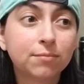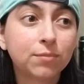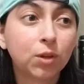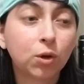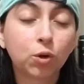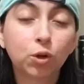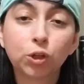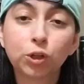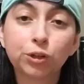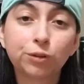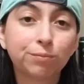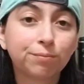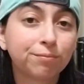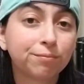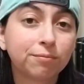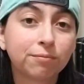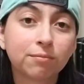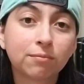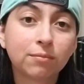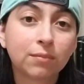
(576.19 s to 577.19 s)
No clue.
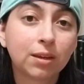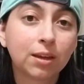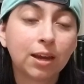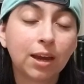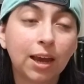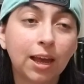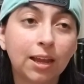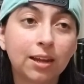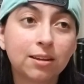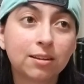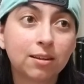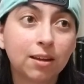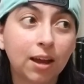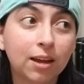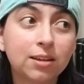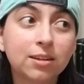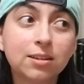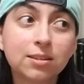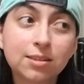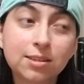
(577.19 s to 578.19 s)
And
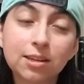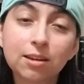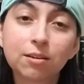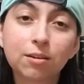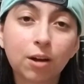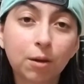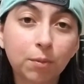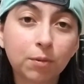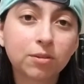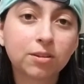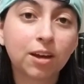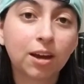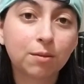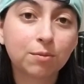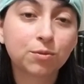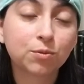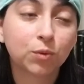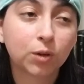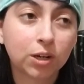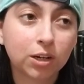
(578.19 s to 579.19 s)
I did see a couple
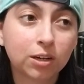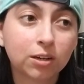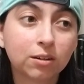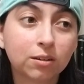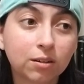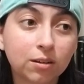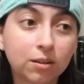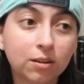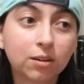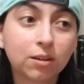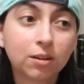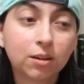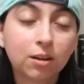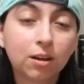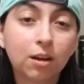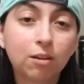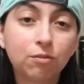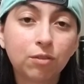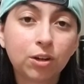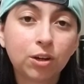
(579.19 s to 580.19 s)
times where
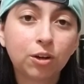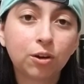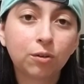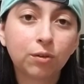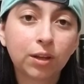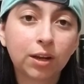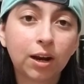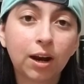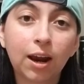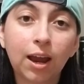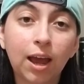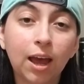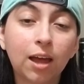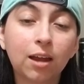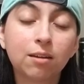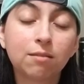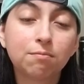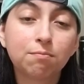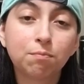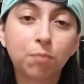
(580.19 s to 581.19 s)
a video that I
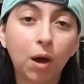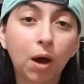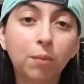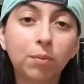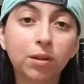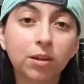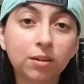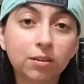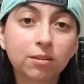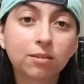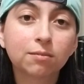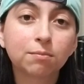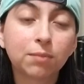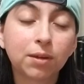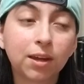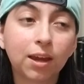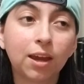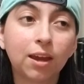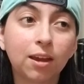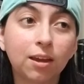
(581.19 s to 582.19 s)
had public
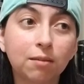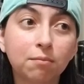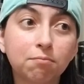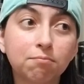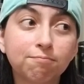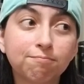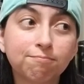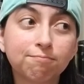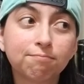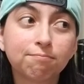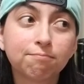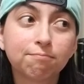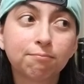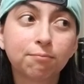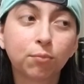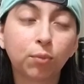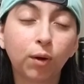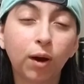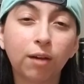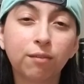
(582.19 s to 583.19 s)
became
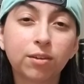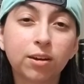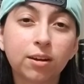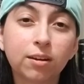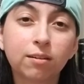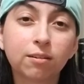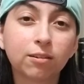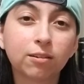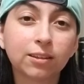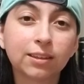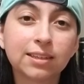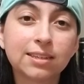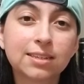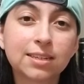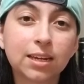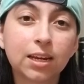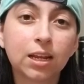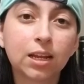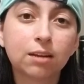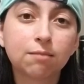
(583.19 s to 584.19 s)
privated or
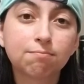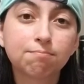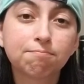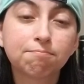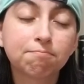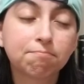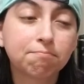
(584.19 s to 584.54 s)
unlisted.